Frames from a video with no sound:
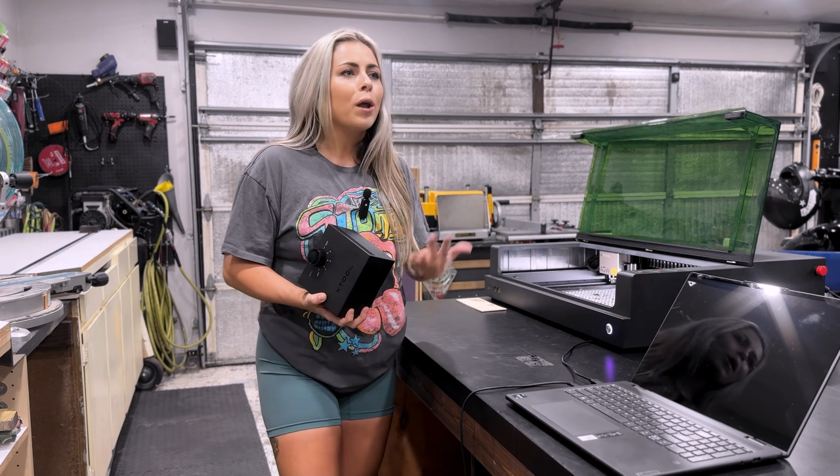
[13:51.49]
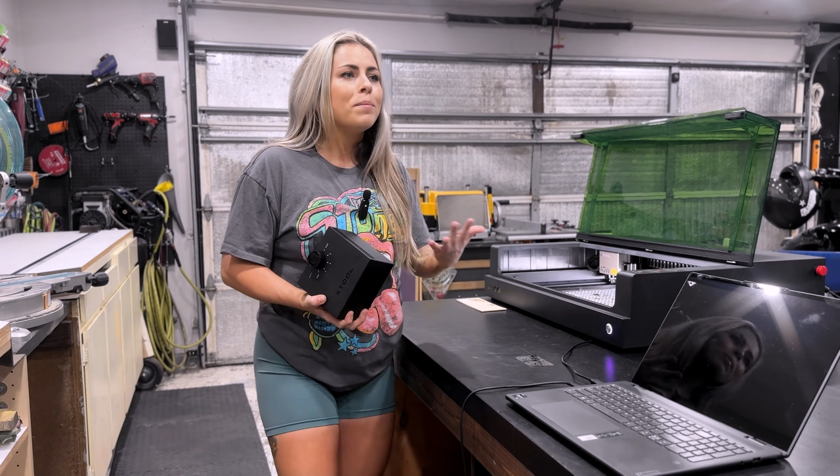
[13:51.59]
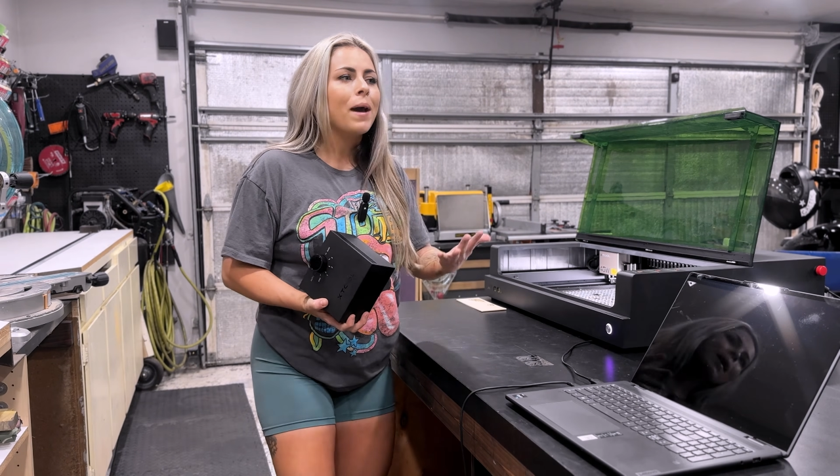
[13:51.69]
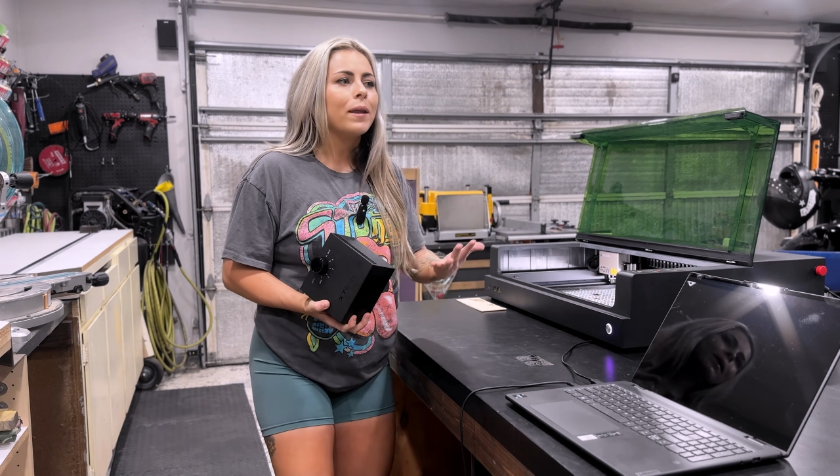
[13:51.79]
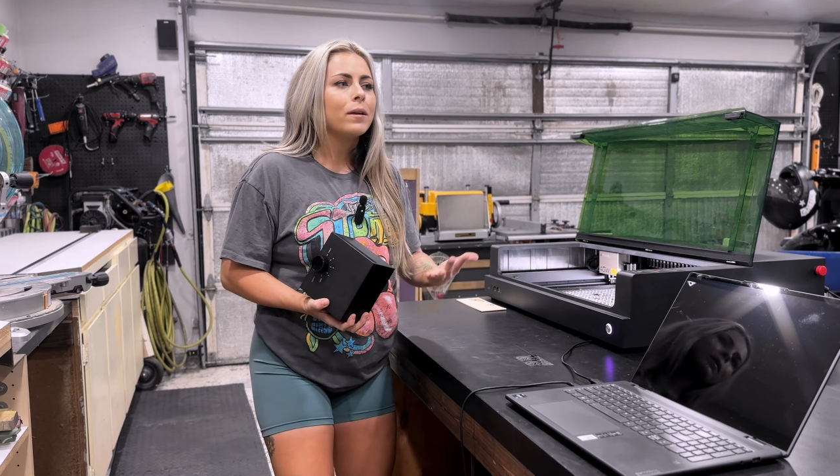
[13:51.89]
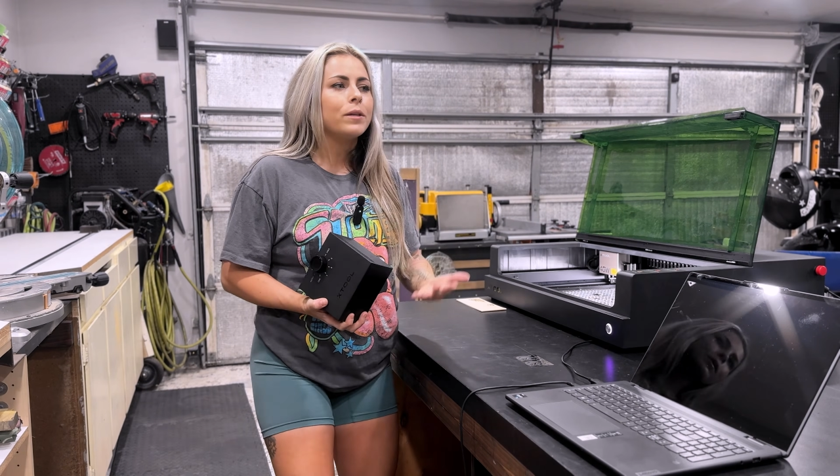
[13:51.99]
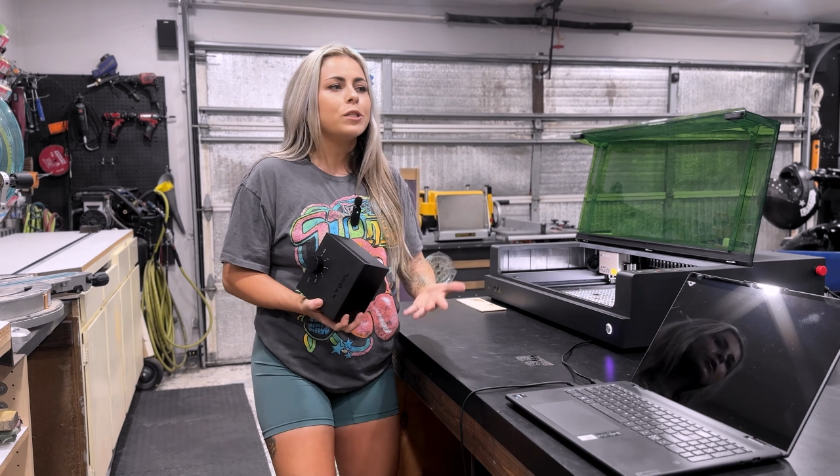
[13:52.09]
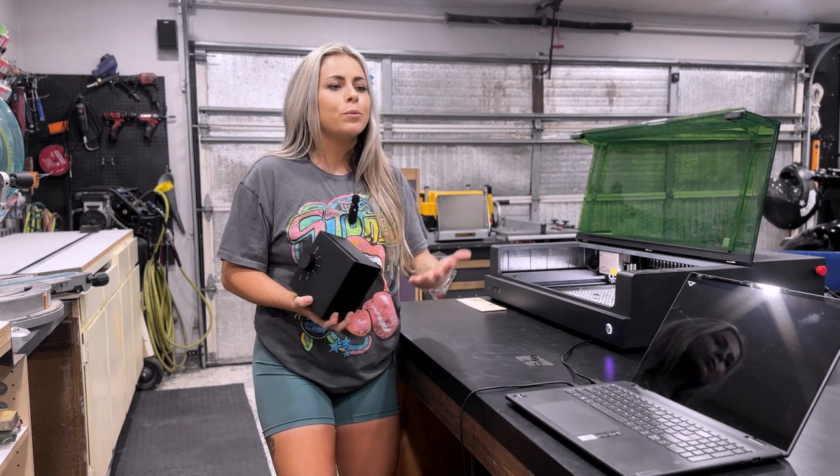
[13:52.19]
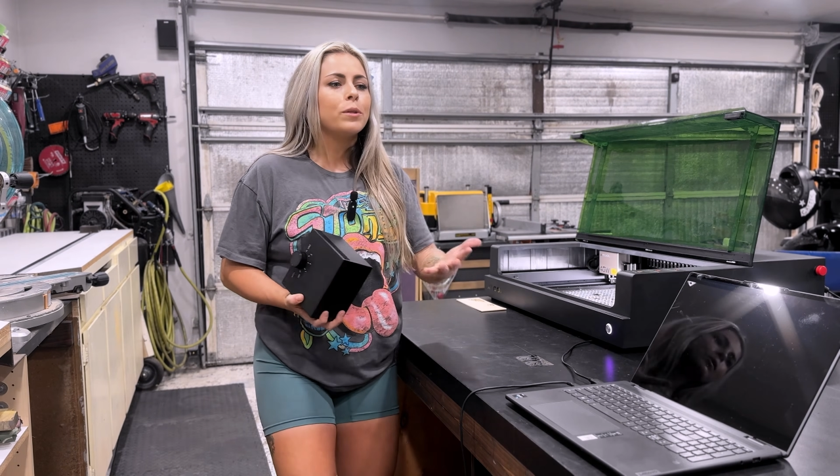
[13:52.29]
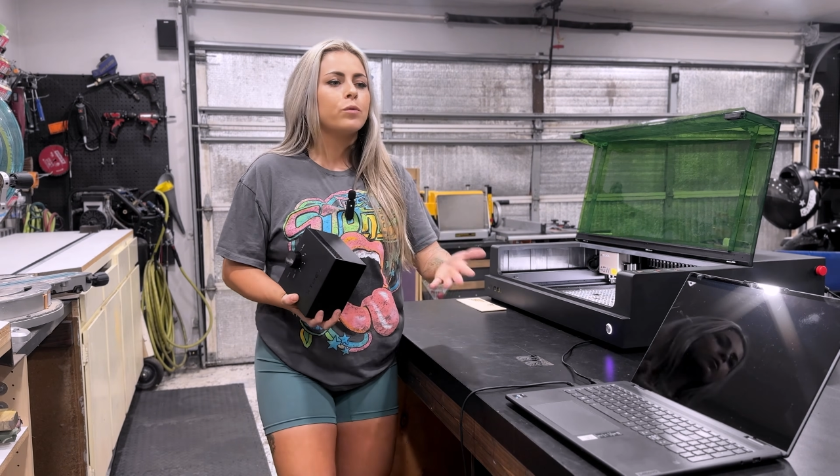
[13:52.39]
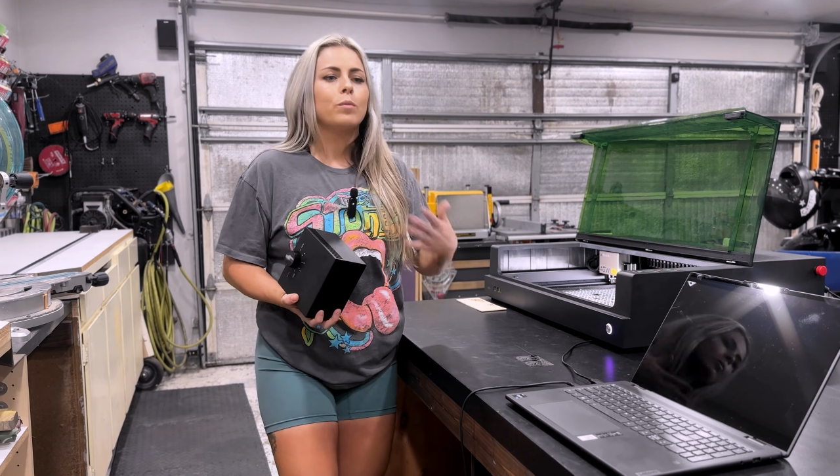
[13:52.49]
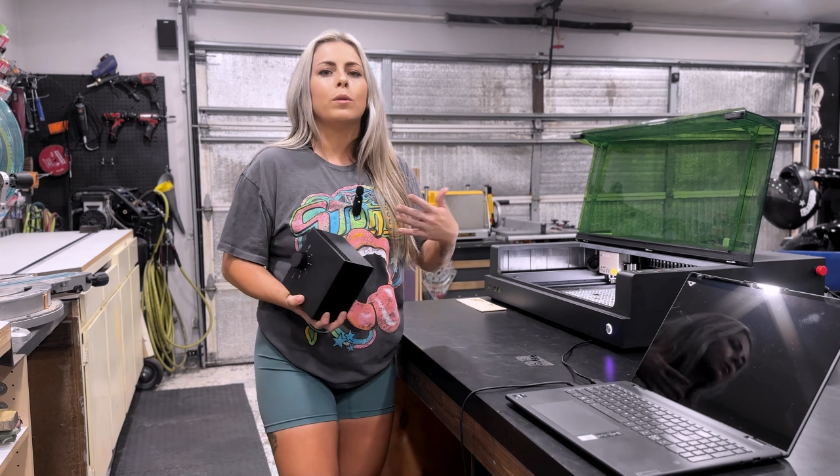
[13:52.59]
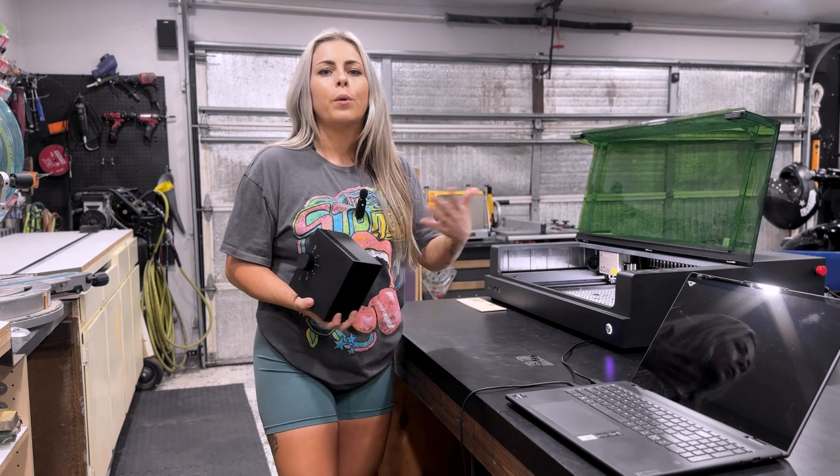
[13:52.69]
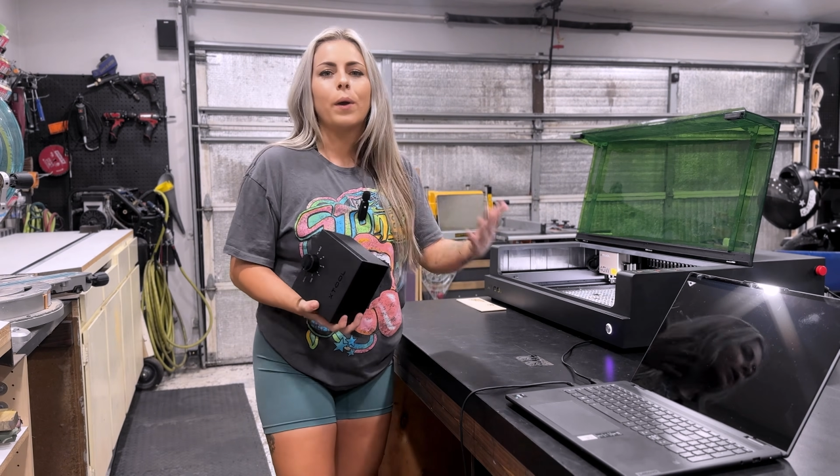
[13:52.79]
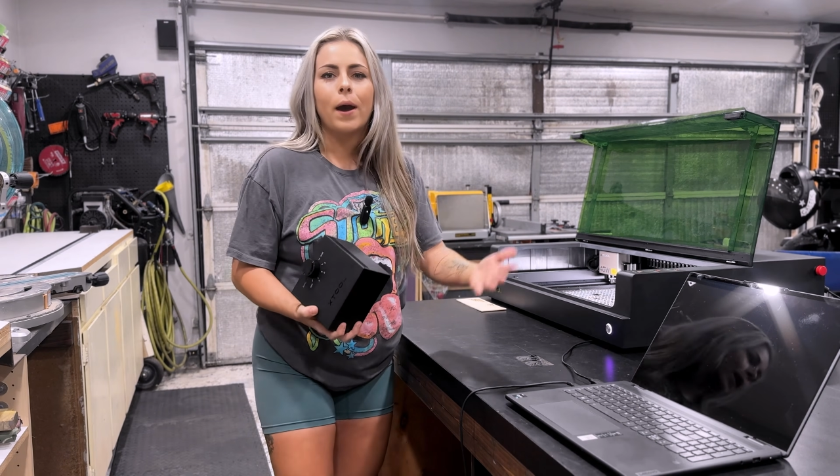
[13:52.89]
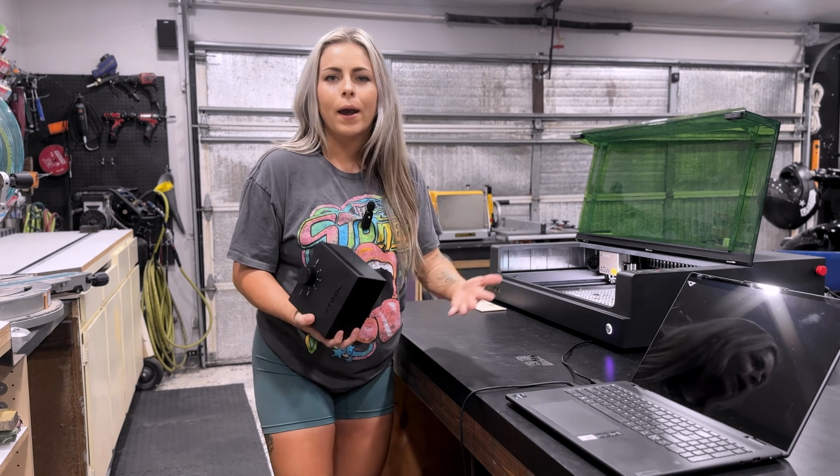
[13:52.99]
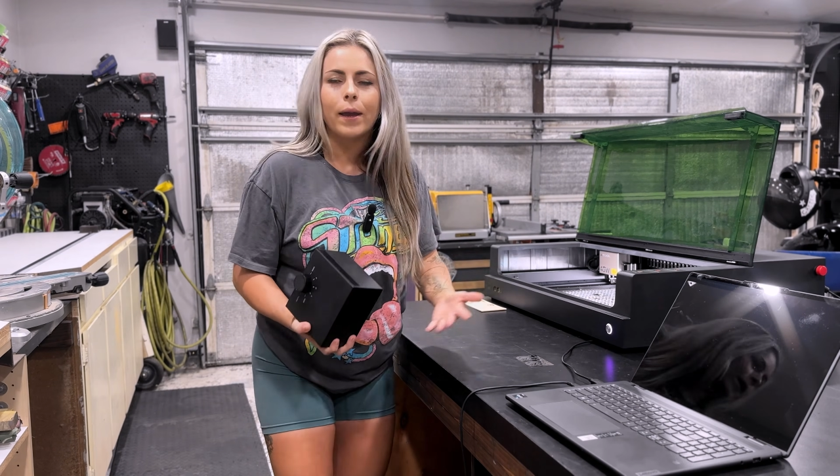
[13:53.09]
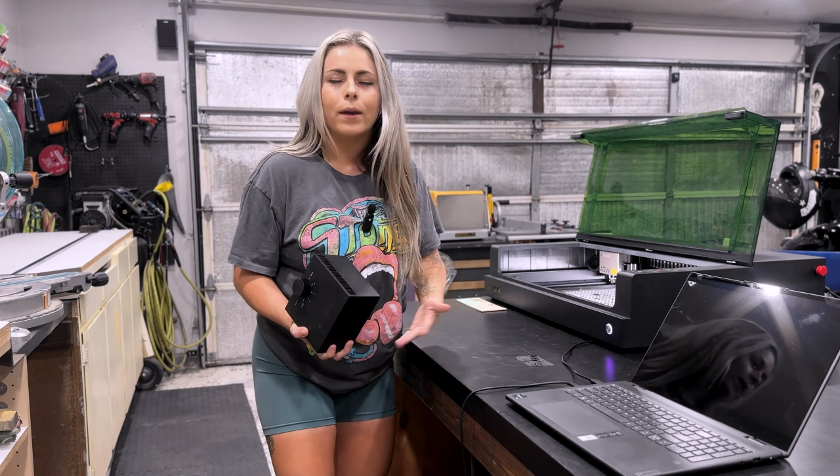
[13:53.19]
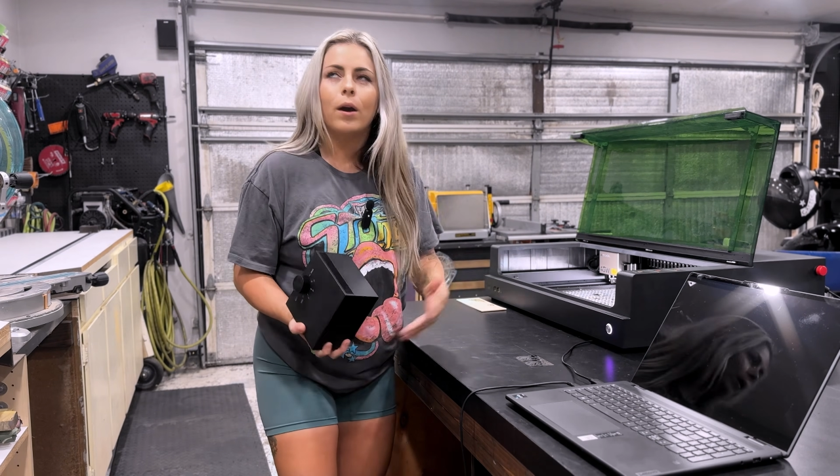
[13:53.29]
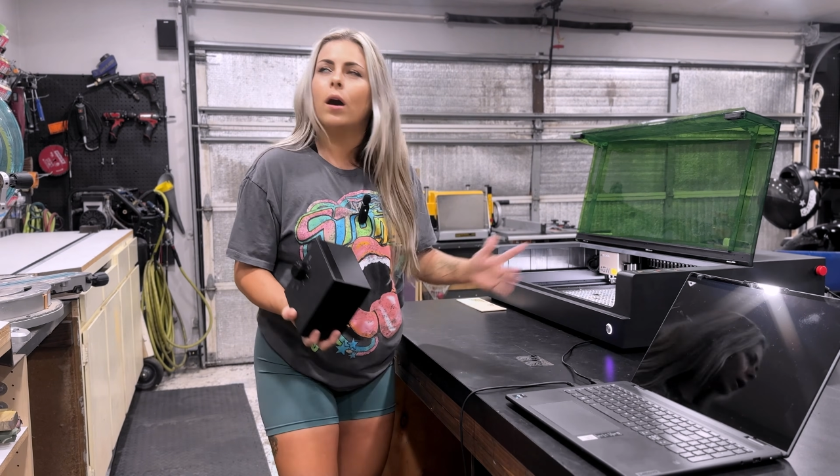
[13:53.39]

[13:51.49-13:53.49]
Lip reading: automatically switch from low to high.